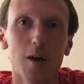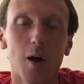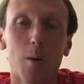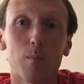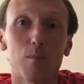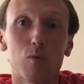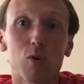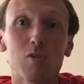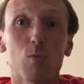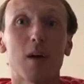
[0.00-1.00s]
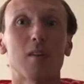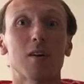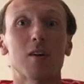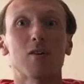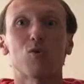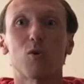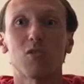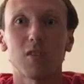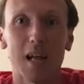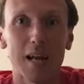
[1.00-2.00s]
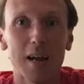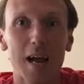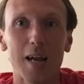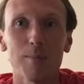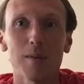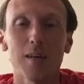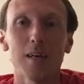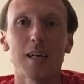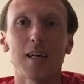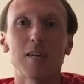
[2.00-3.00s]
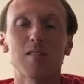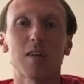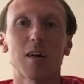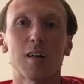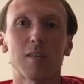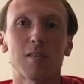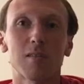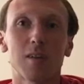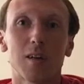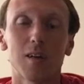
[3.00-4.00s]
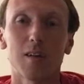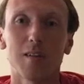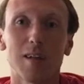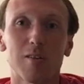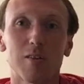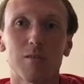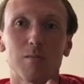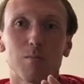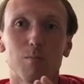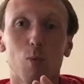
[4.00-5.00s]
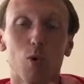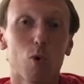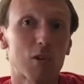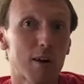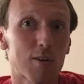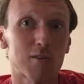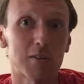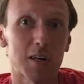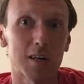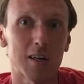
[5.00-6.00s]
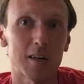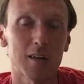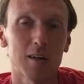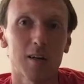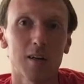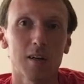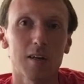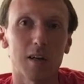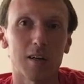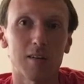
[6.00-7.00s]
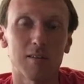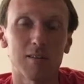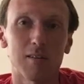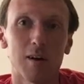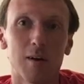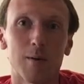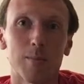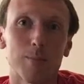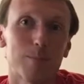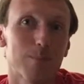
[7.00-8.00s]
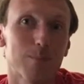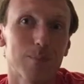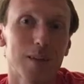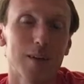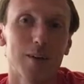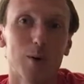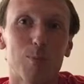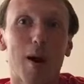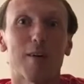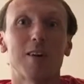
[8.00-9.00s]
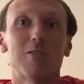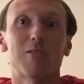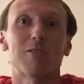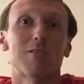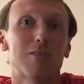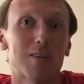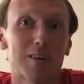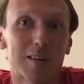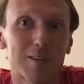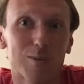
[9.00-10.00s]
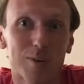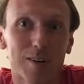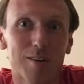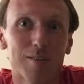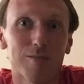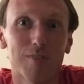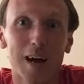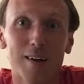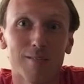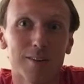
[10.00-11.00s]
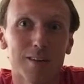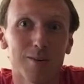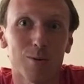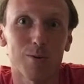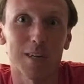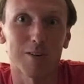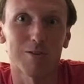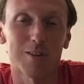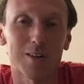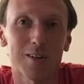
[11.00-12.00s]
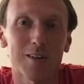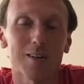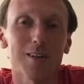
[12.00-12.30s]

The reason why they're switching to Anaheim is because that there's more hotels in the area, because the Power Rangers turning 25 years old next year,